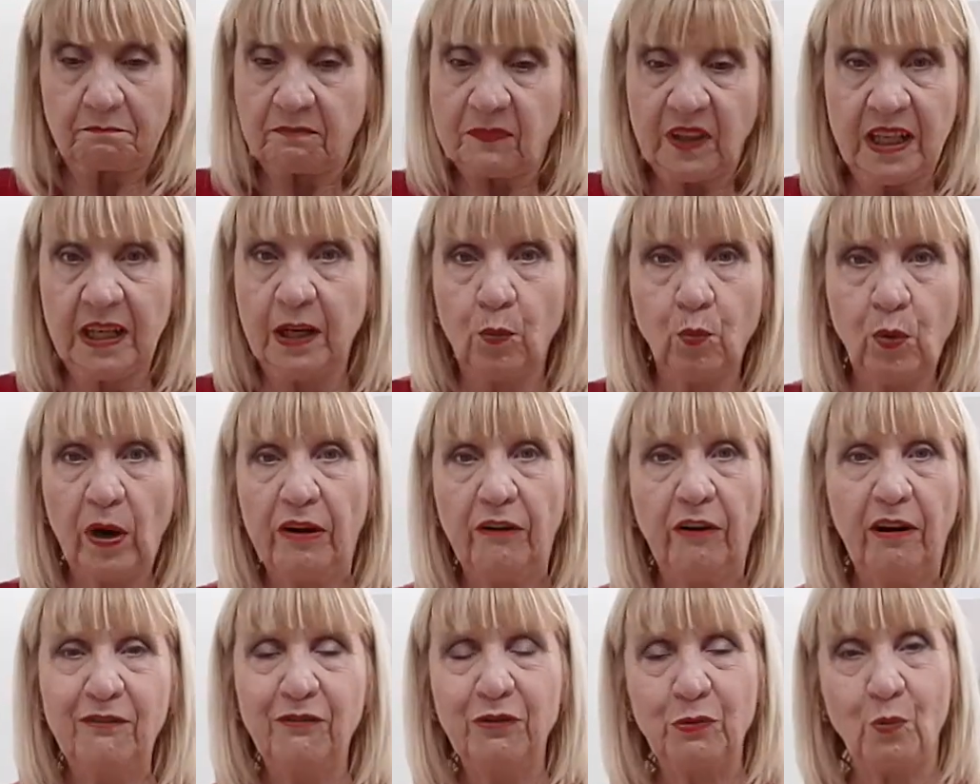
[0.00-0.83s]

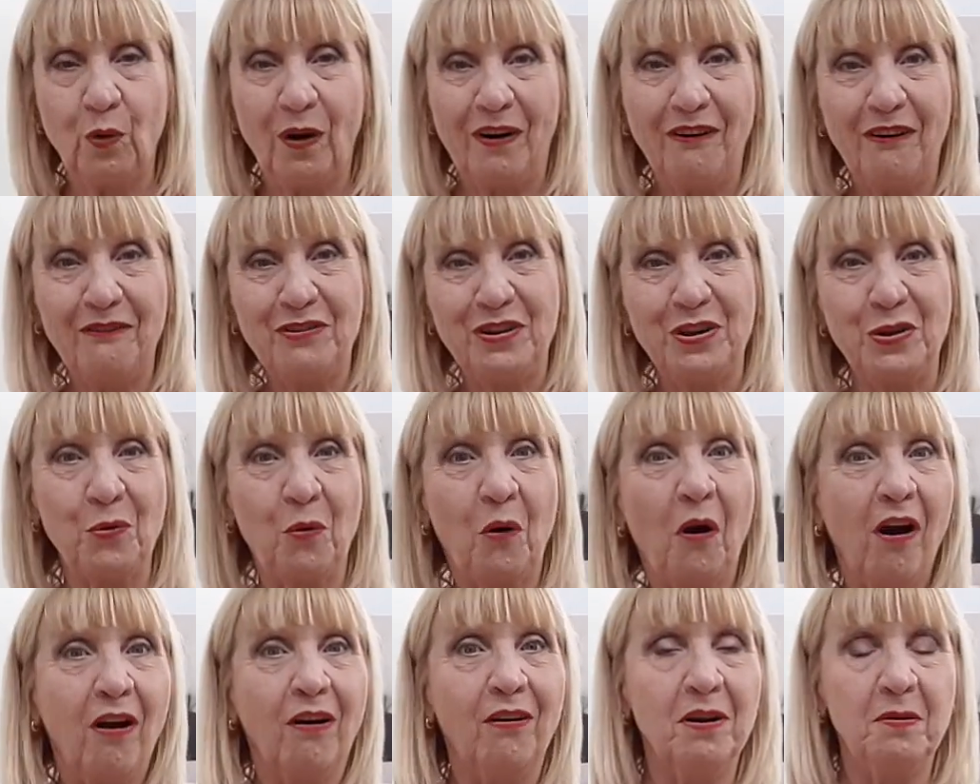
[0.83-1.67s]
wherever you
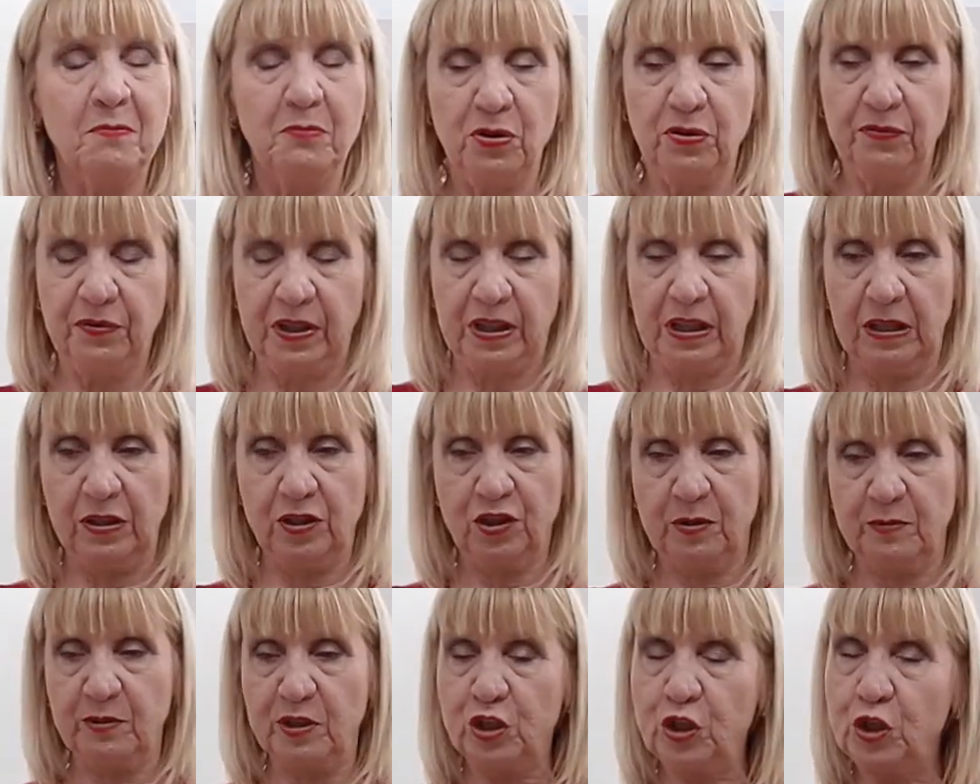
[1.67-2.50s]
are in moving those
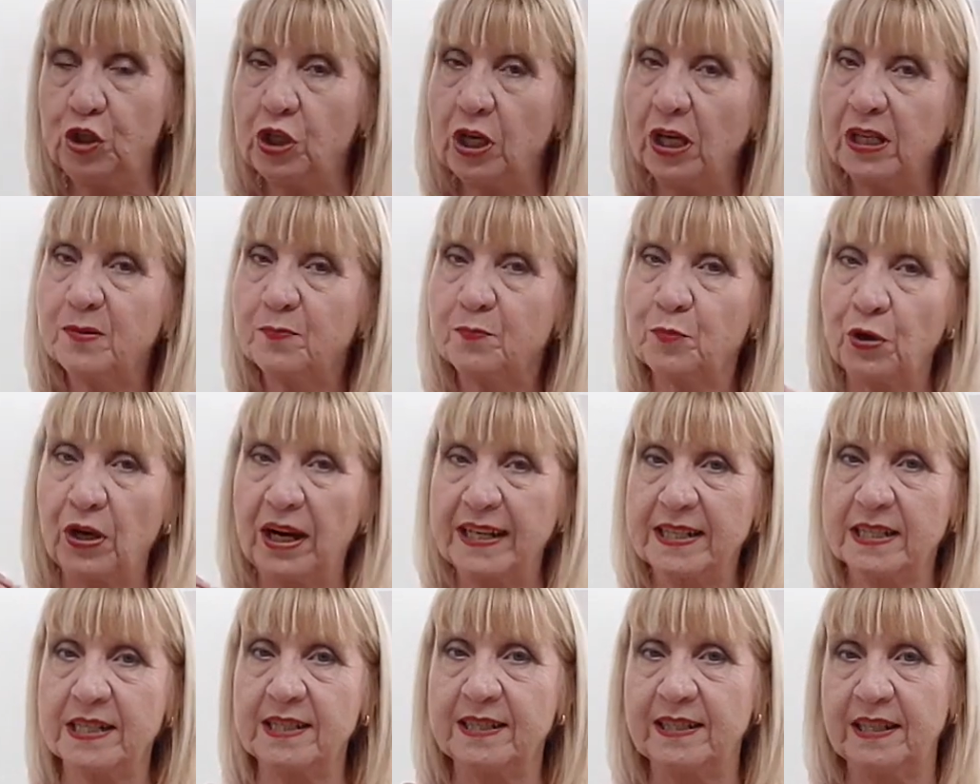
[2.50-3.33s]
shimmies, just
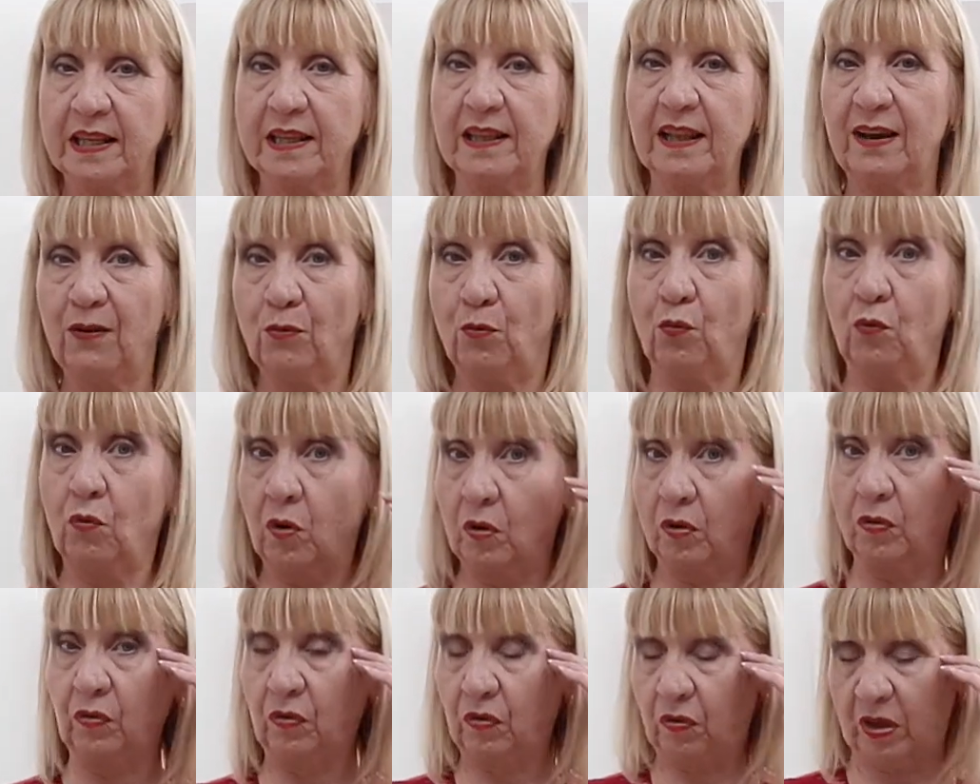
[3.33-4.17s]
practicing that
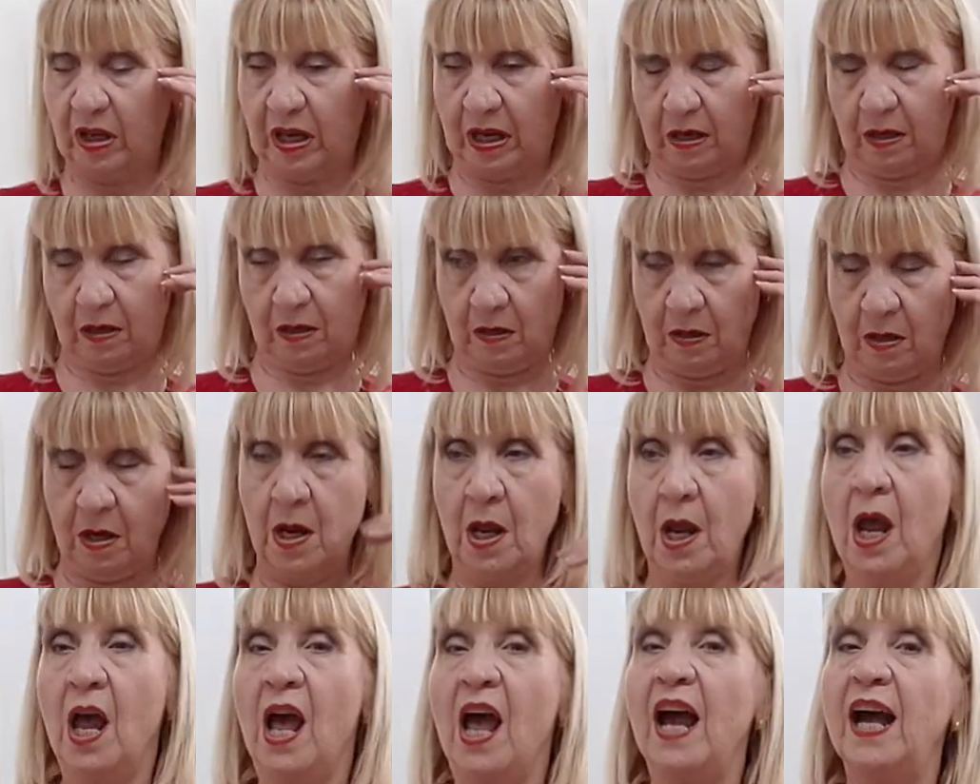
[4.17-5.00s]
one thing,
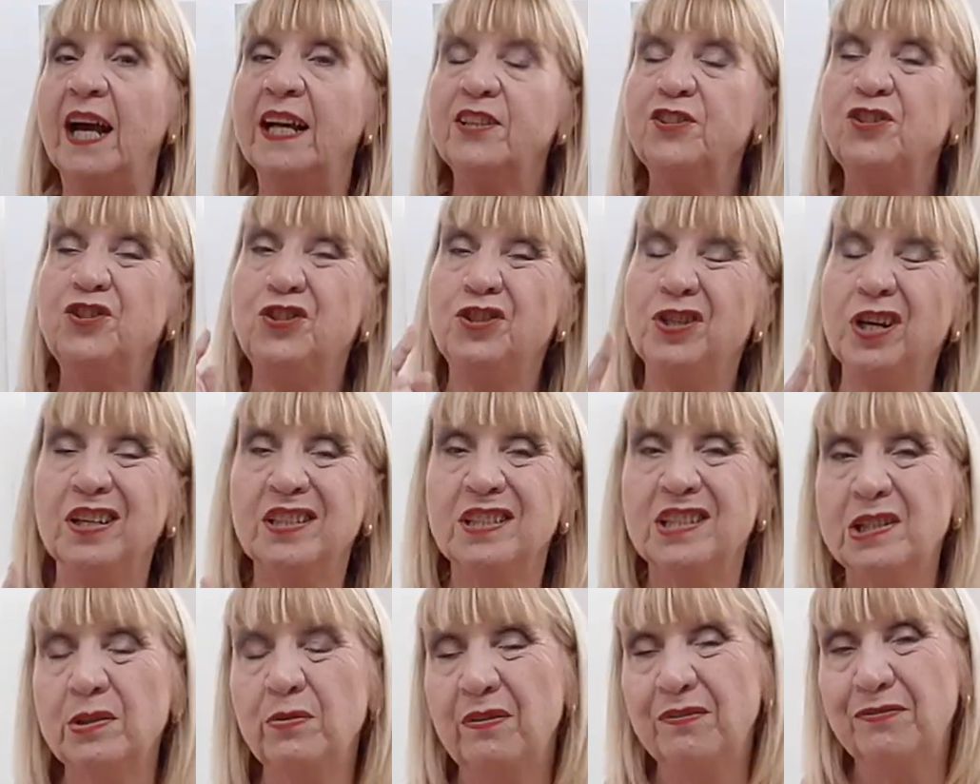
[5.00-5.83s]
and
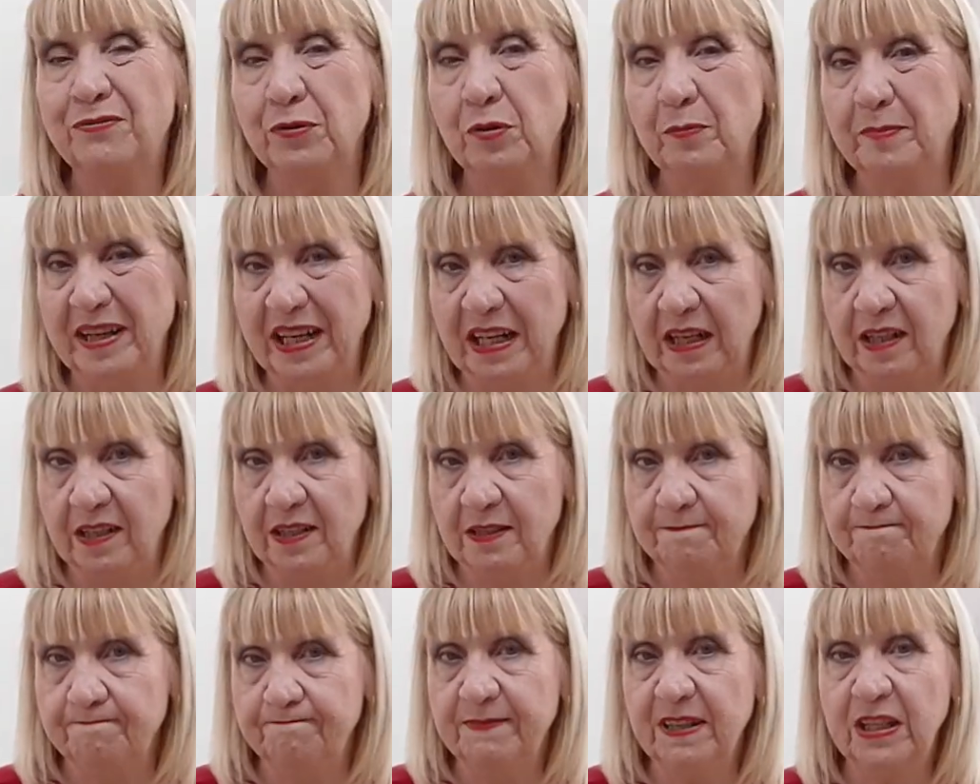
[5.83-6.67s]
just do it for a minute.
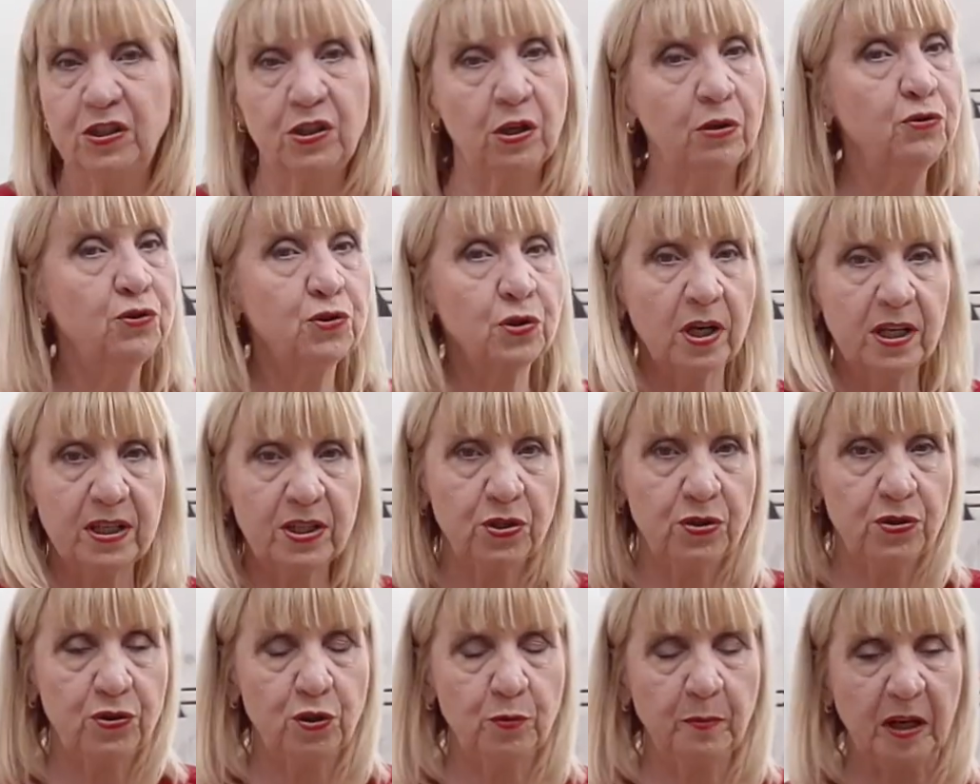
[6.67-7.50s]
Don't try and
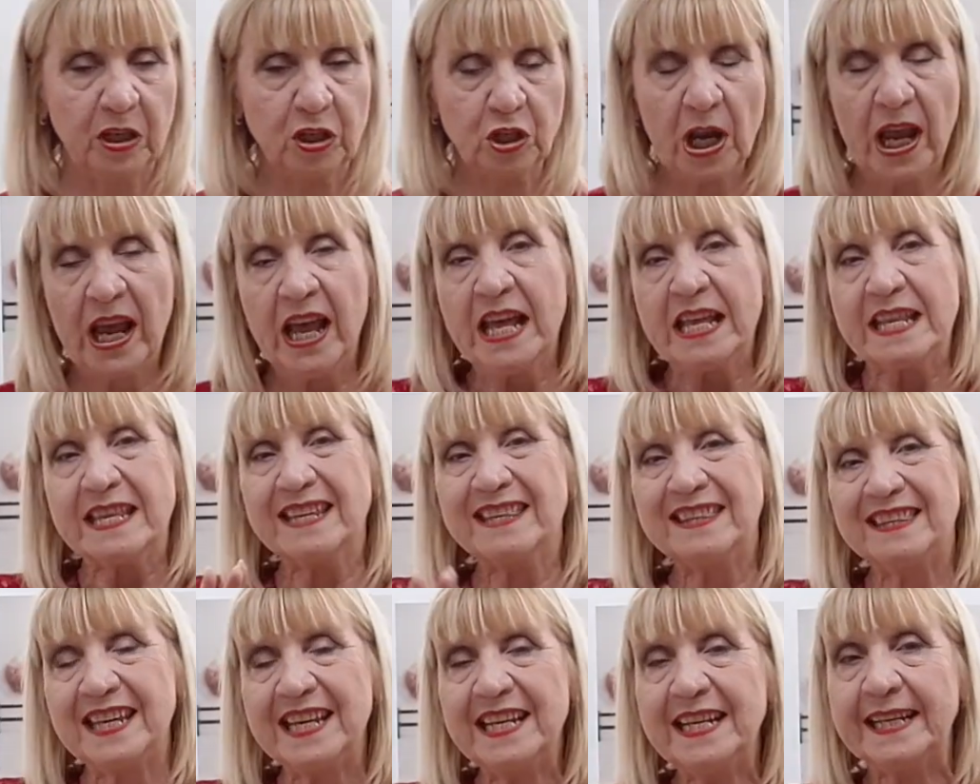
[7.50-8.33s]
do too much. The
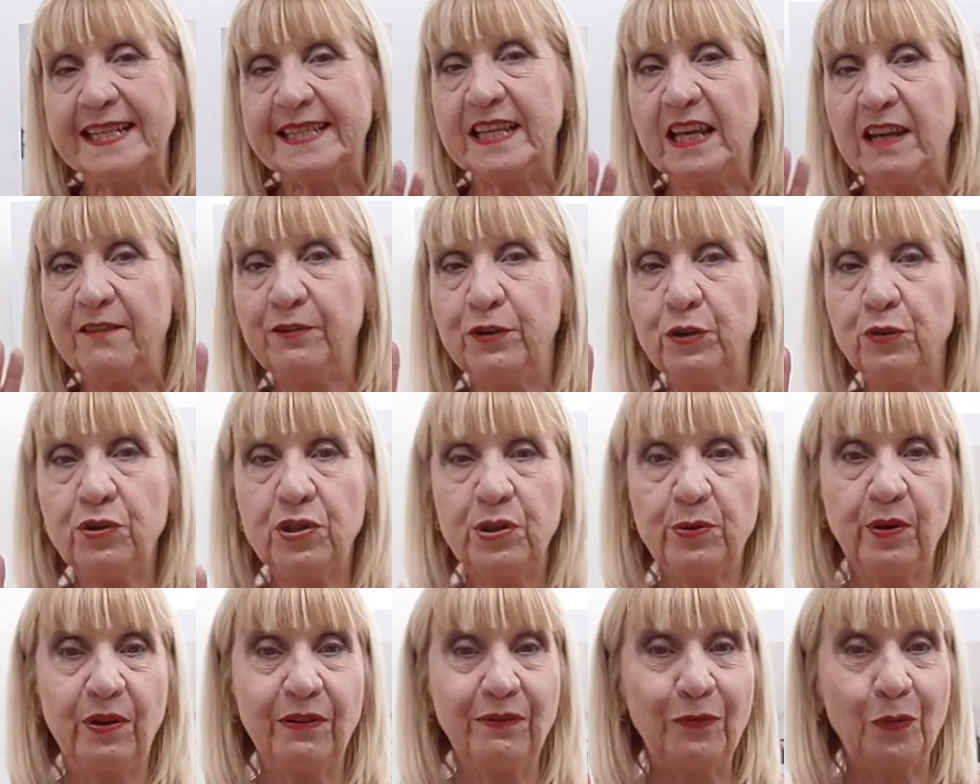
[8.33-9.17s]
thing is, if you
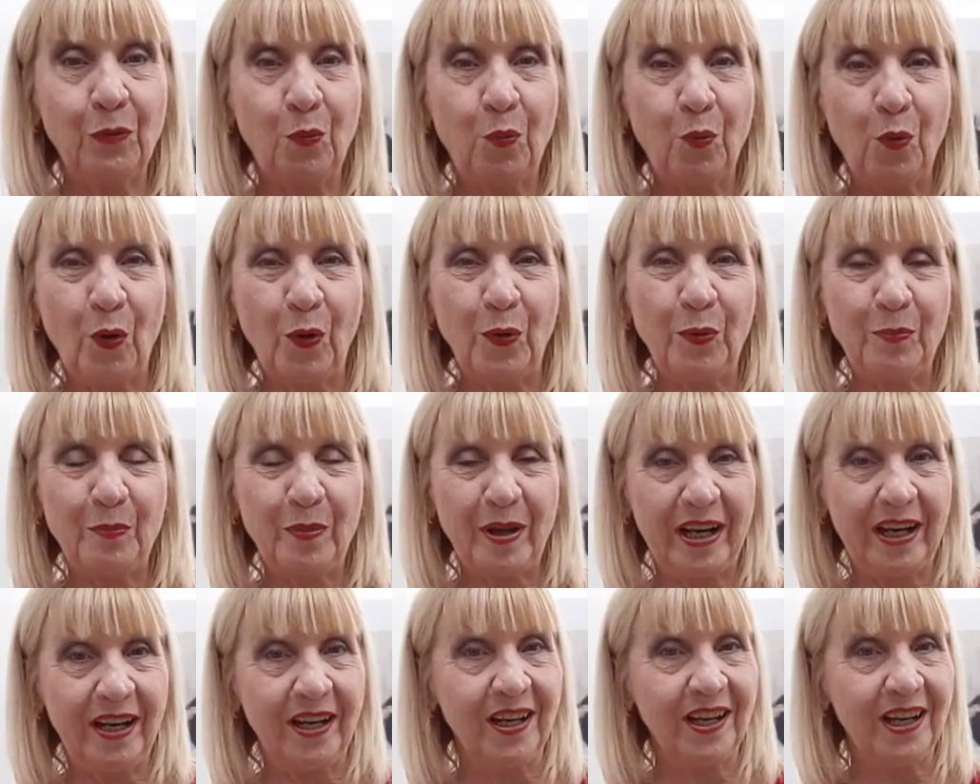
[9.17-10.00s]
do it for 1
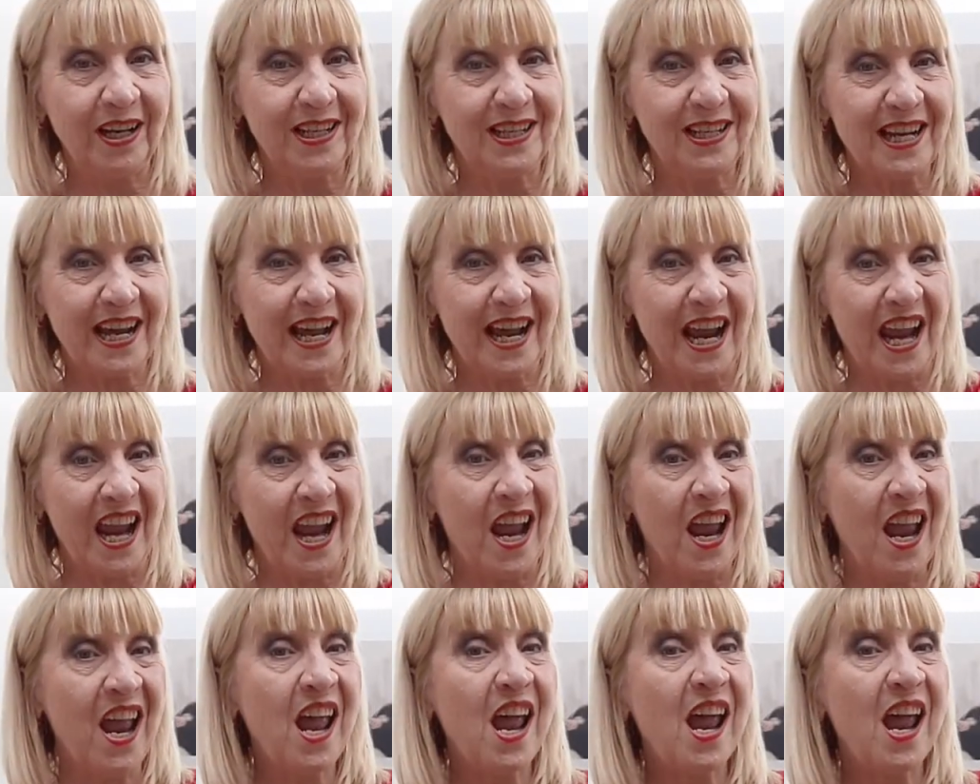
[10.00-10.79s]
minute a day,